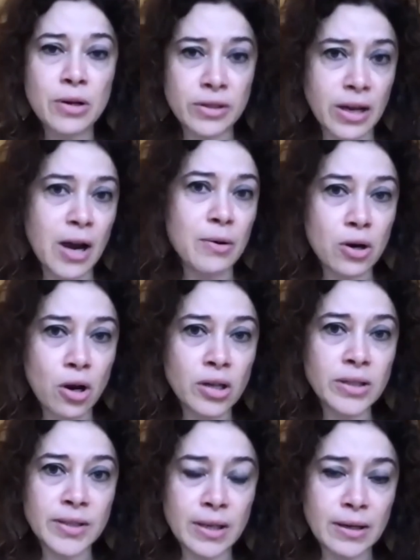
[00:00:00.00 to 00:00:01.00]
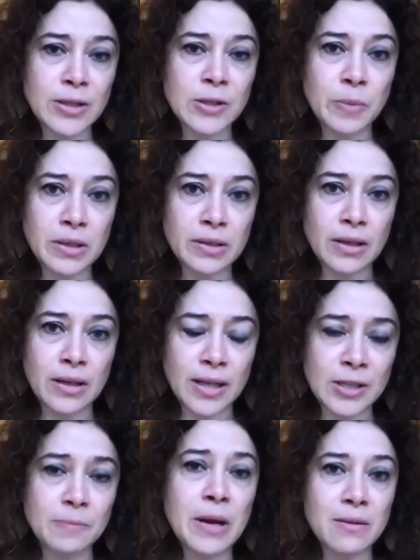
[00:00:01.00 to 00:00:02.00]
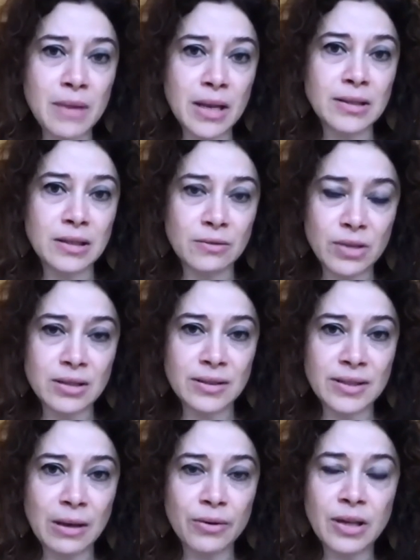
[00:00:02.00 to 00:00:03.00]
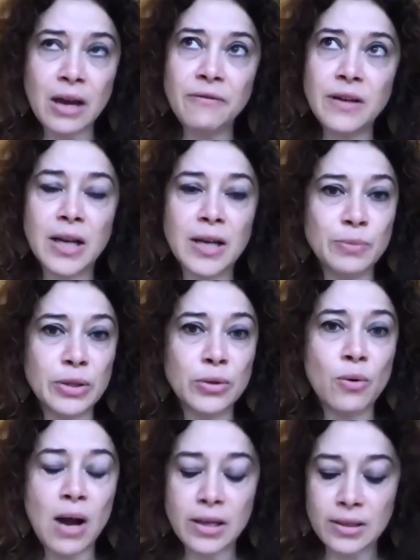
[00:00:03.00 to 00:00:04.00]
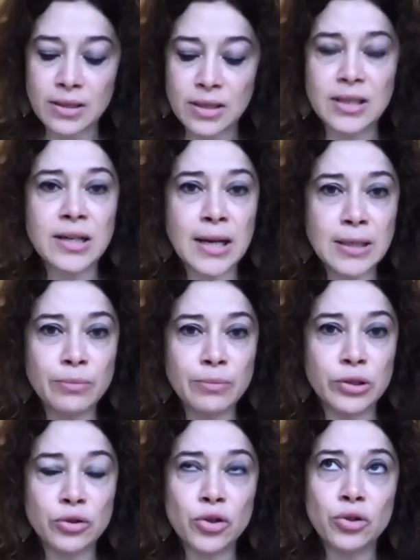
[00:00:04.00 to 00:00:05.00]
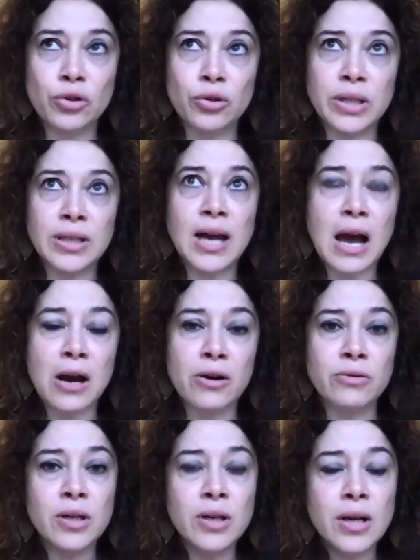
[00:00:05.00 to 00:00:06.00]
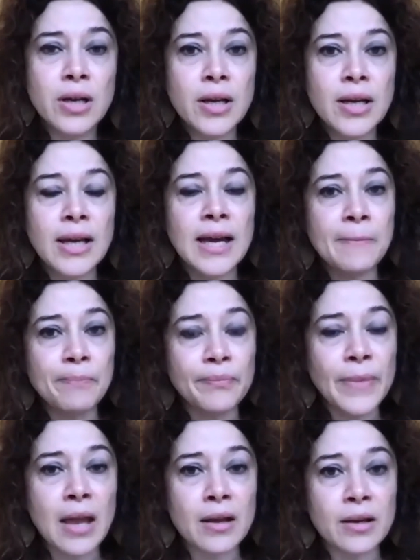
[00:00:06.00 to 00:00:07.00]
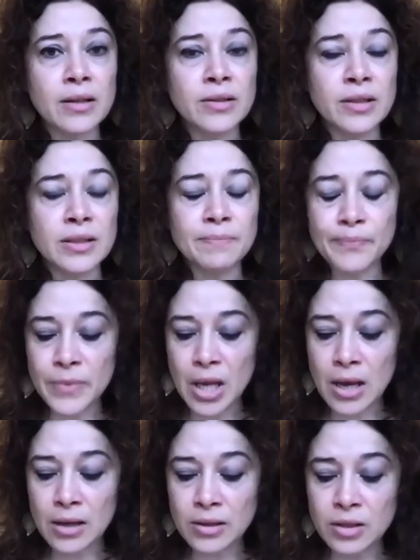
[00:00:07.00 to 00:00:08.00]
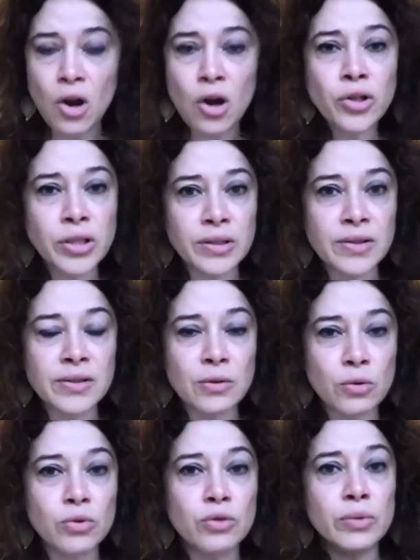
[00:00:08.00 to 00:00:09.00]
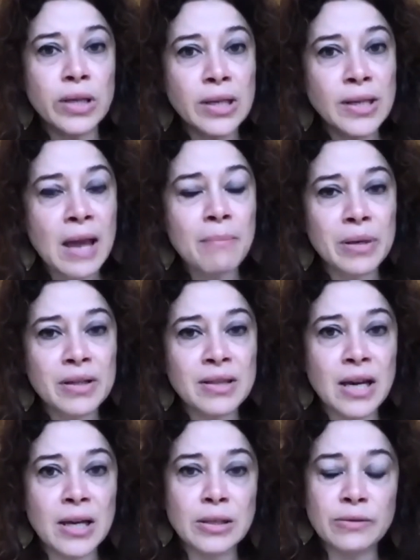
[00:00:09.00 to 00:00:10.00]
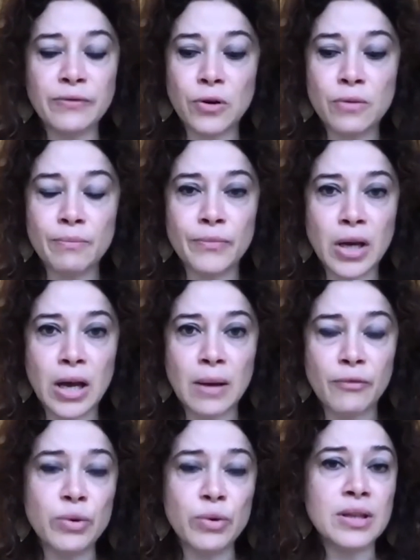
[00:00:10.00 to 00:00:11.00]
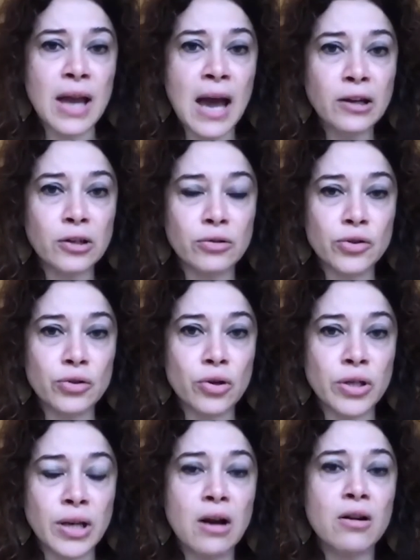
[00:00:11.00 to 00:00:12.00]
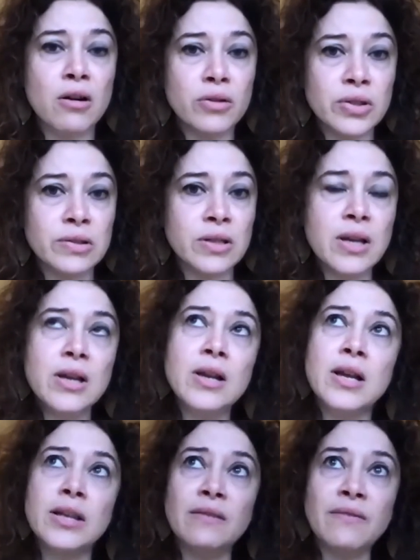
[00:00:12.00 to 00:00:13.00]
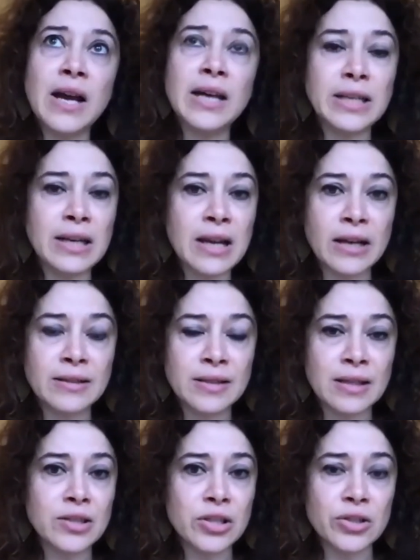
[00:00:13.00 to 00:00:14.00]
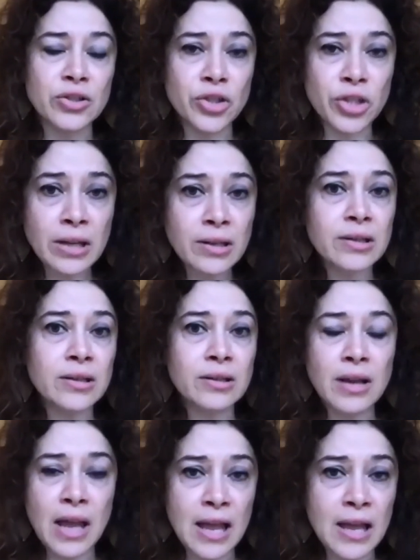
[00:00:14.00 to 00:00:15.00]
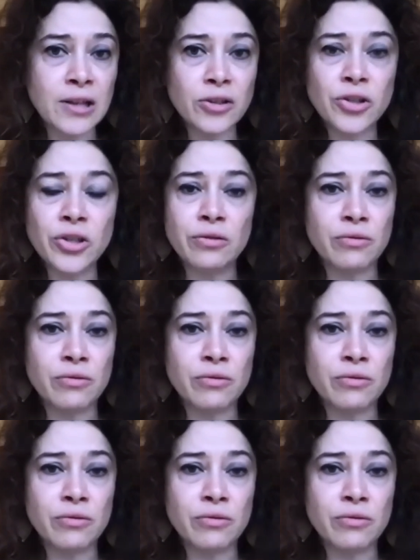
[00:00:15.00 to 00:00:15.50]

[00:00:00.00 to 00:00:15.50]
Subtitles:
that our colleagues are experimenting with in South Africa has been quite incredible in showing how the audience could really empathize with the actors going across dividing lines such as gender, age,